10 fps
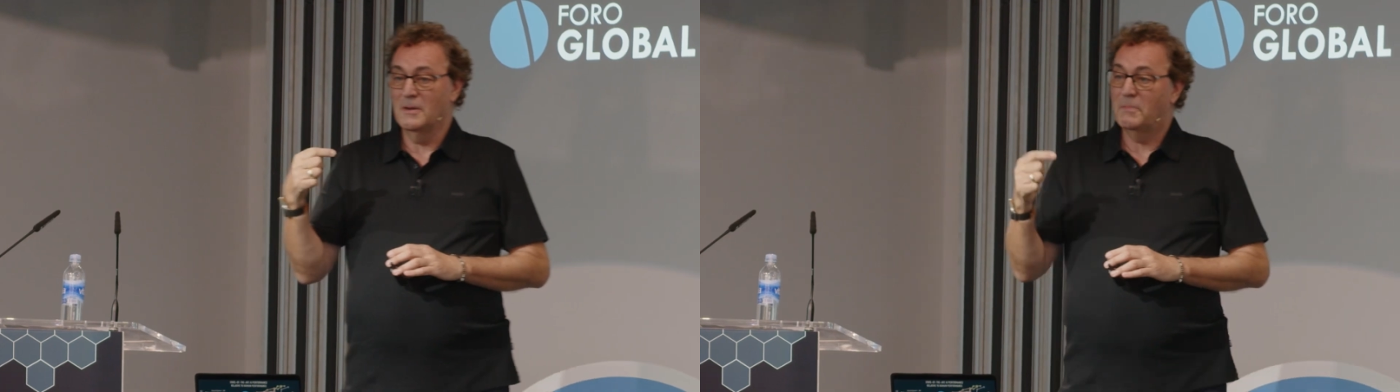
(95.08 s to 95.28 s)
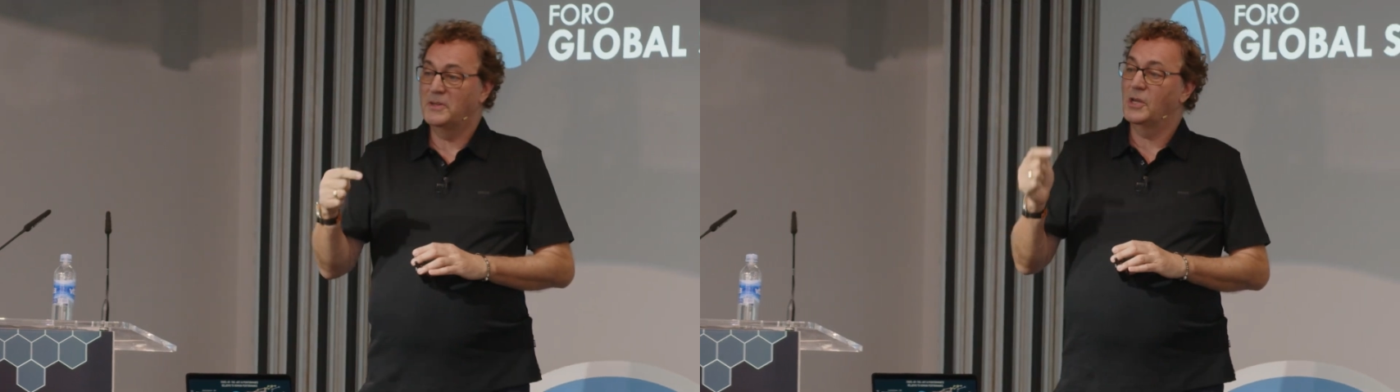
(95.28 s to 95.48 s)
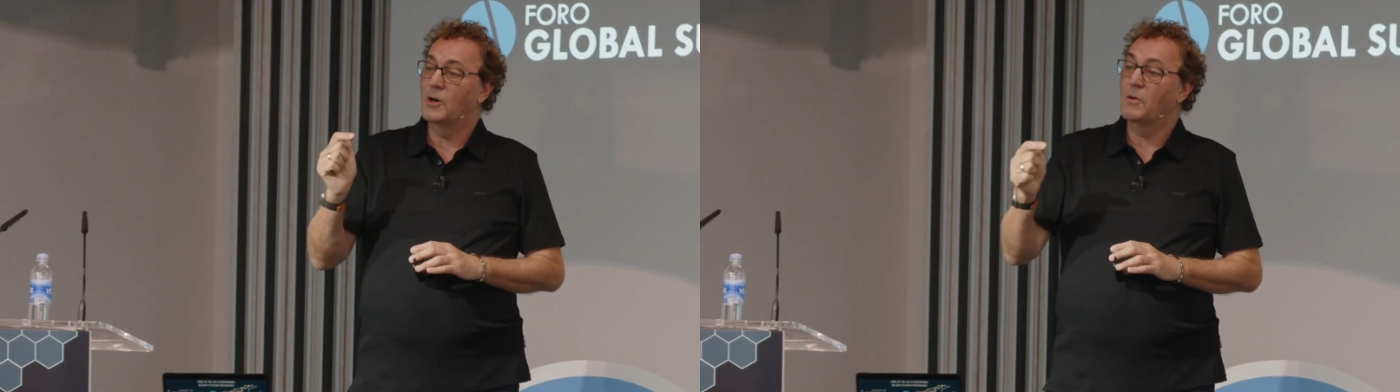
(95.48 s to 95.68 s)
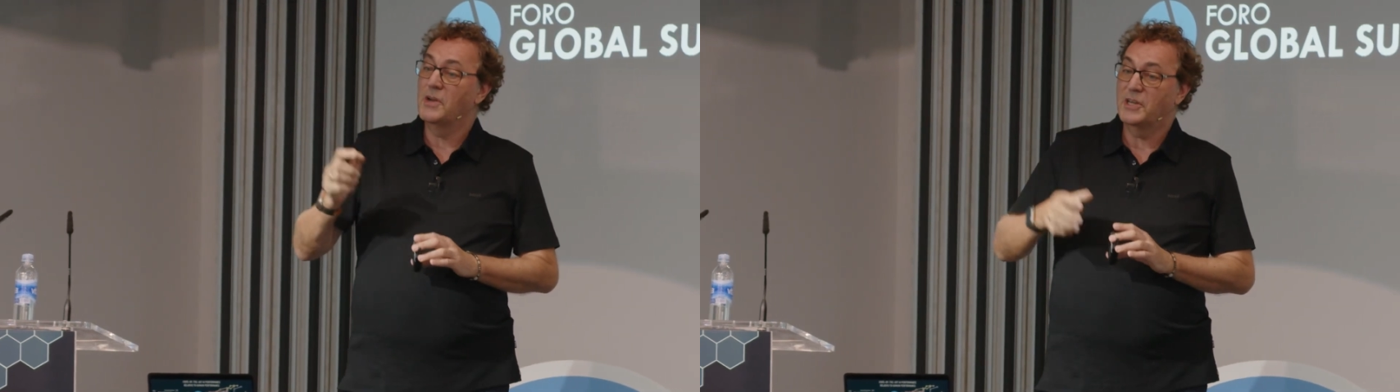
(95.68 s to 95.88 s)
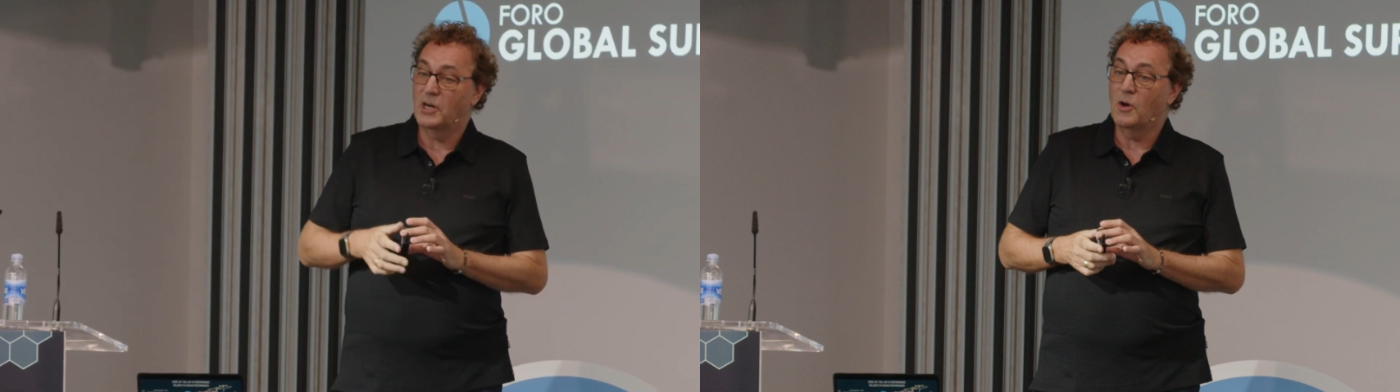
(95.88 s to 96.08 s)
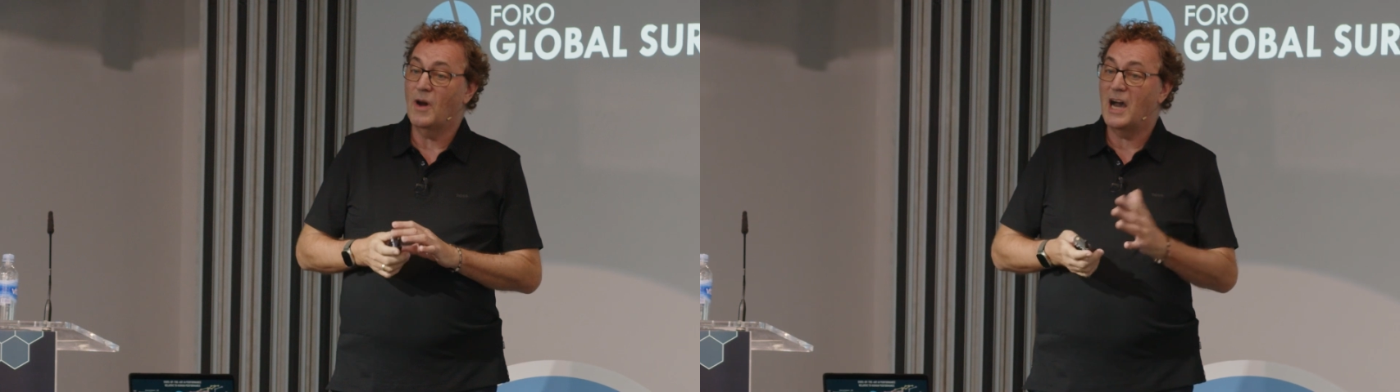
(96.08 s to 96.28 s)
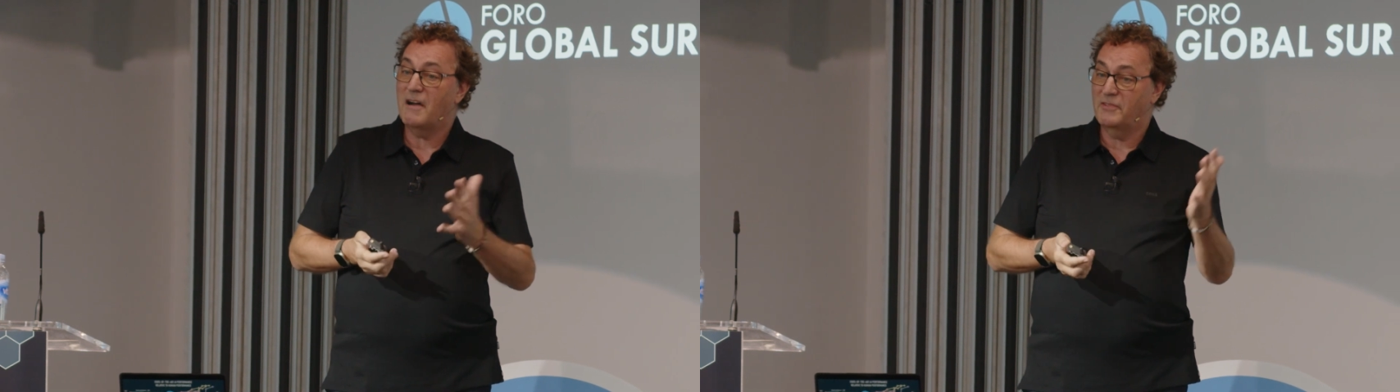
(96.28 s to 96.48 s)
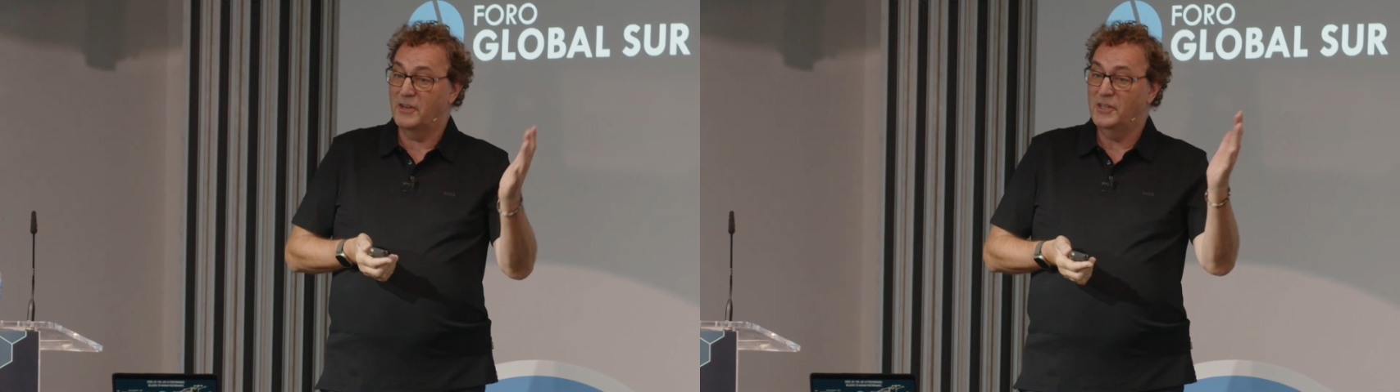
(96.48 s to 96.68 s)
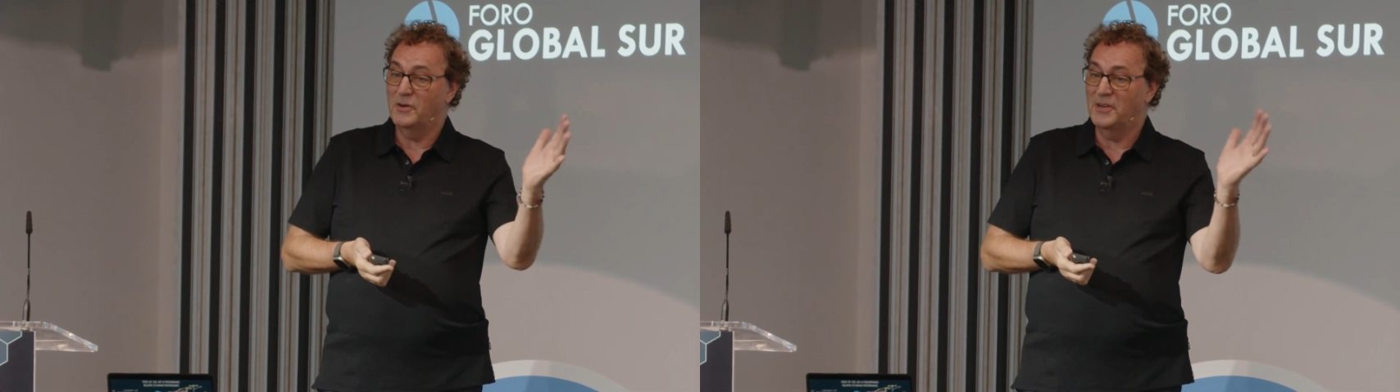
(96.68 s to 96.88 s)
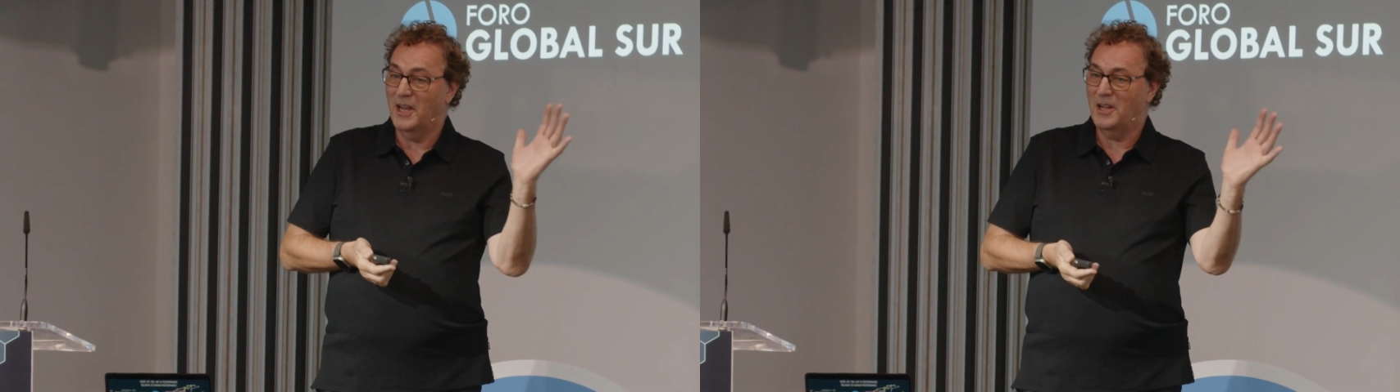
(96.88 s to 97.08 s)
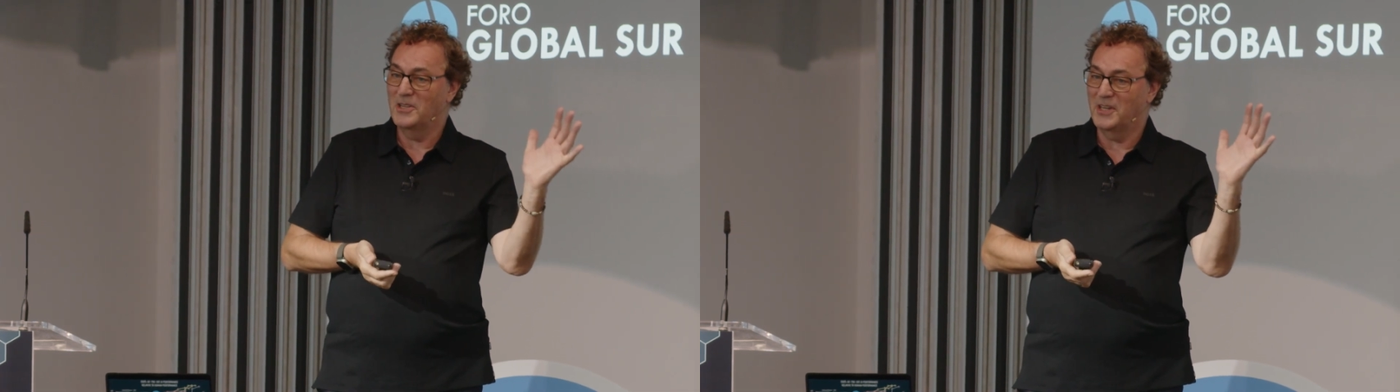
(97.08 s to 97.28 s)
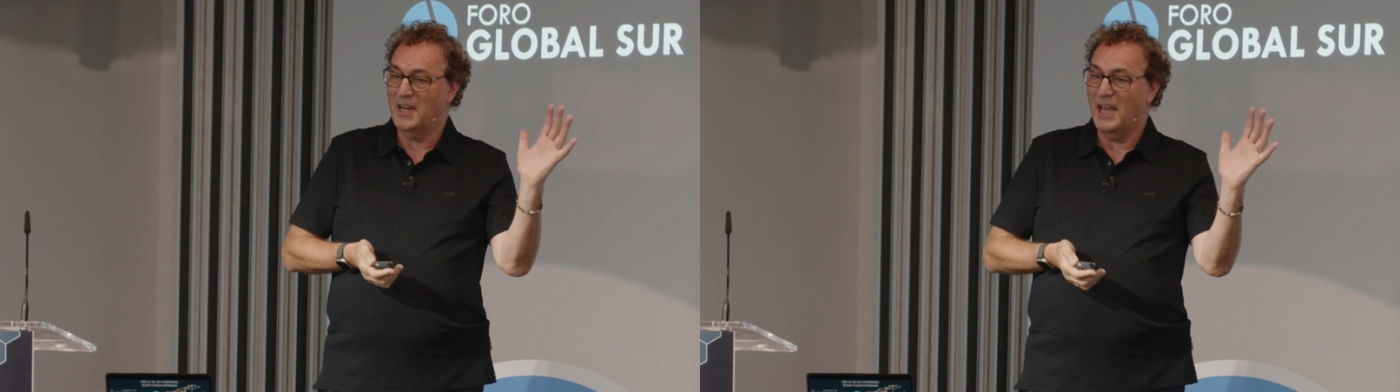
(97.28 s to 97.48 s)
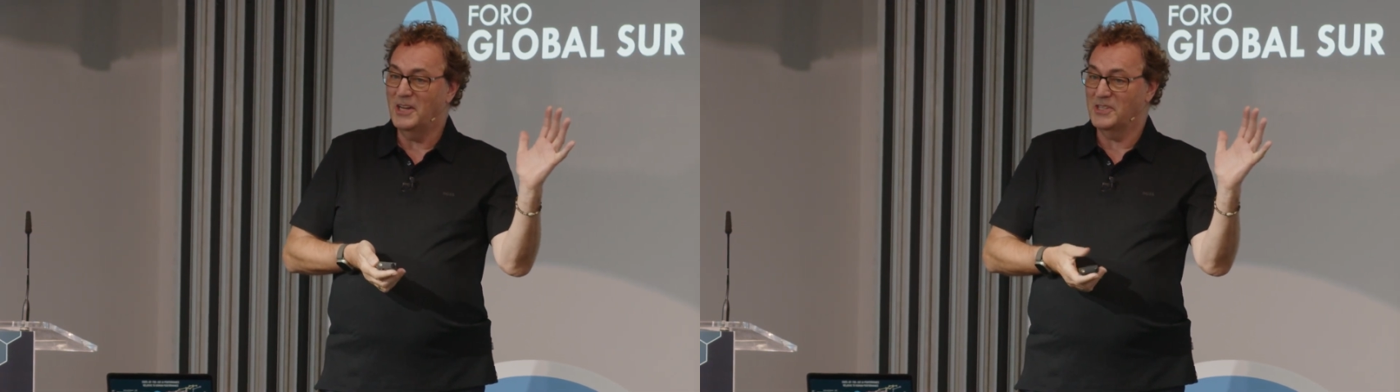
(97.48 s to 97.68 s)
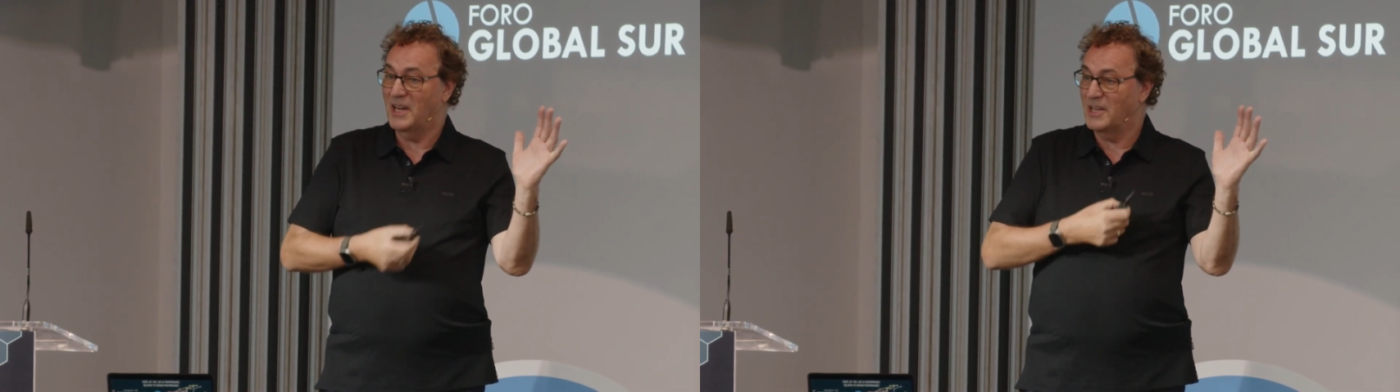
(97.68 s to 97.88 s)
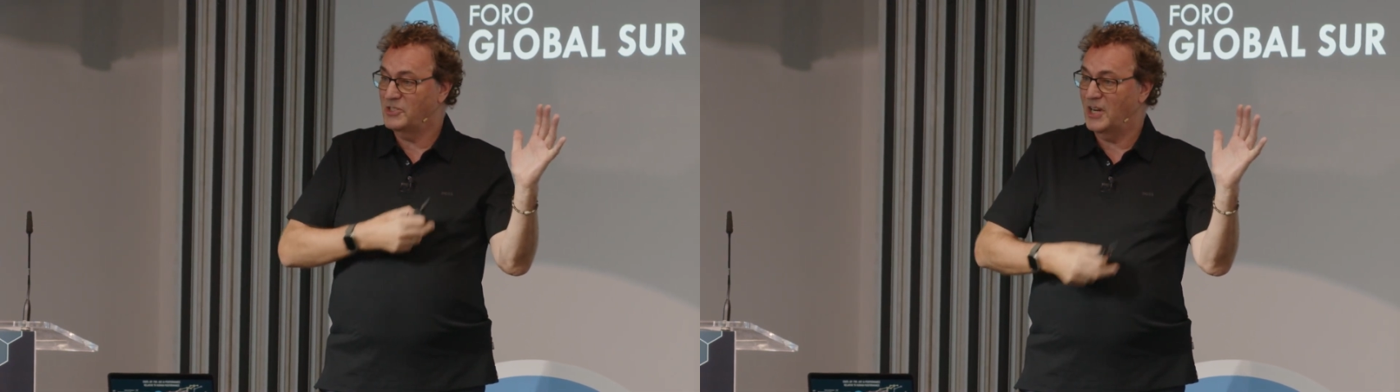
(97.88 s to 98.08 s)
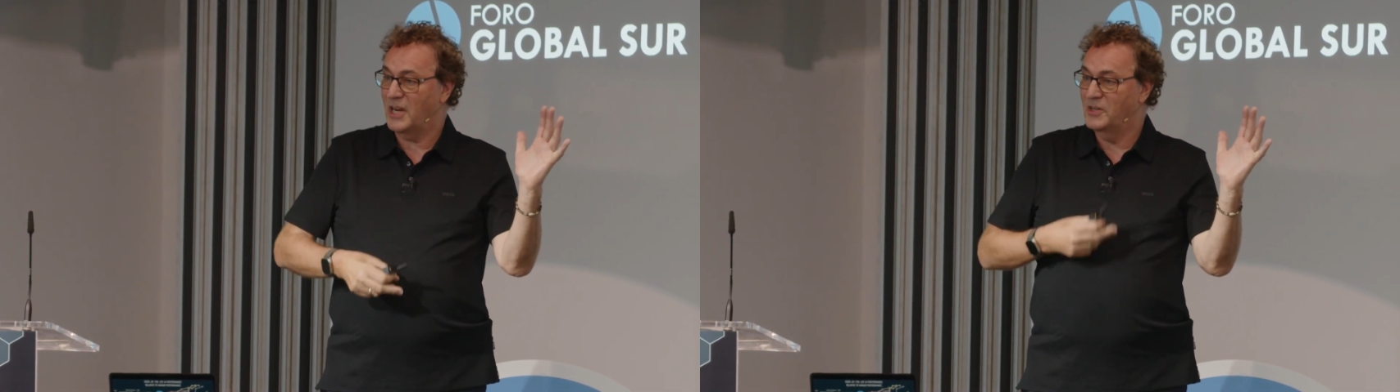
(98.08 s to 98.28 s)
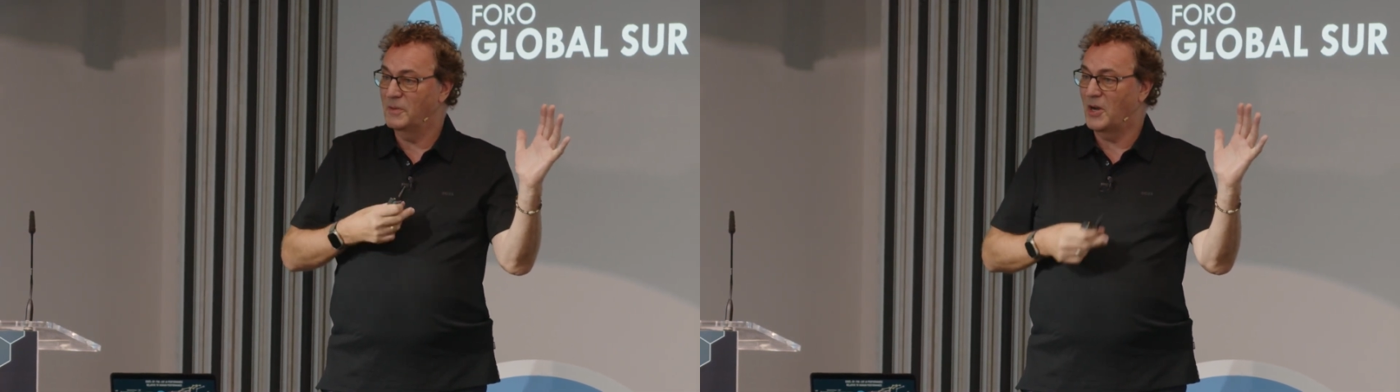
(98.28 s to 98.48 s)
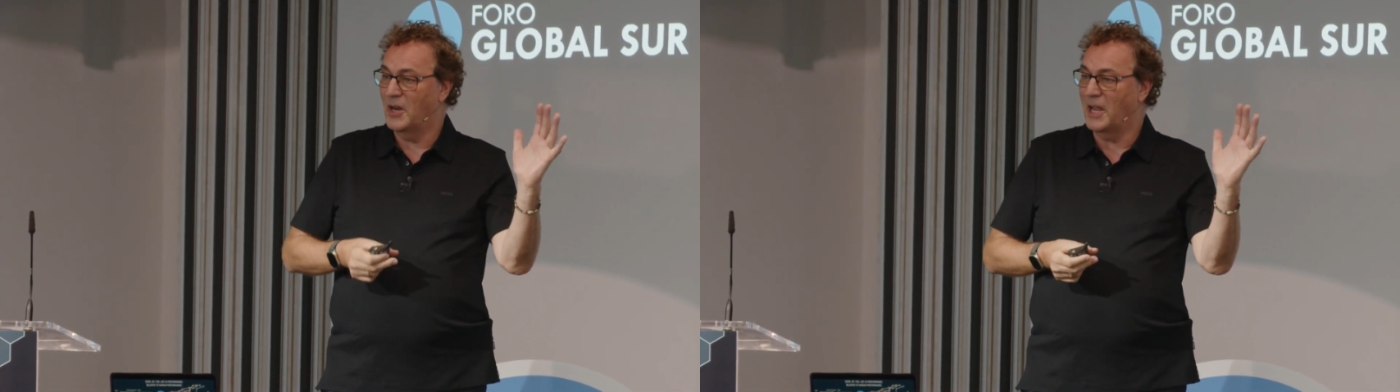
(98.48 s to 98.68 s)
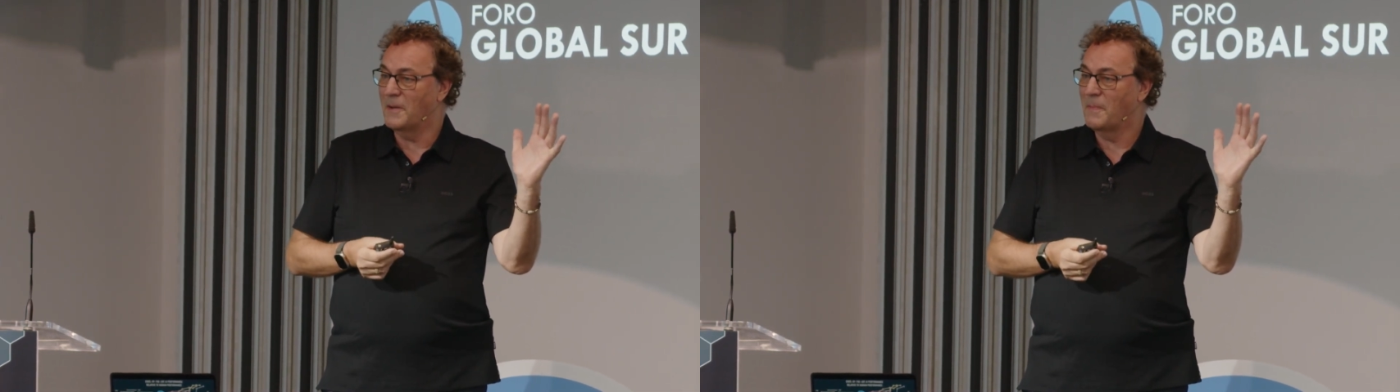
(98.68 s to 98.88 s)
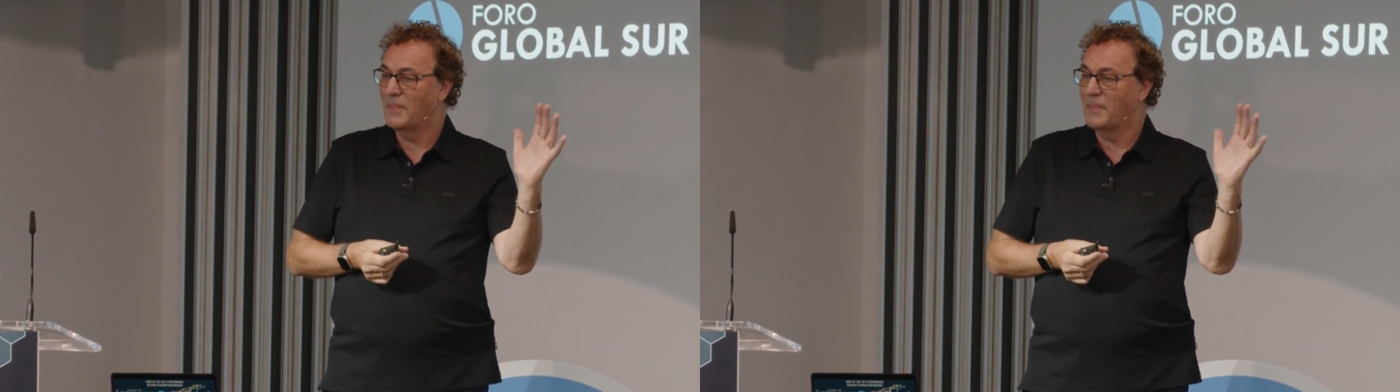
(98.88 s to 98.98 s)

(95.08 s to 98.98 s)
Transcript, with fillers: but you only go after your intelligent agent has checked your body,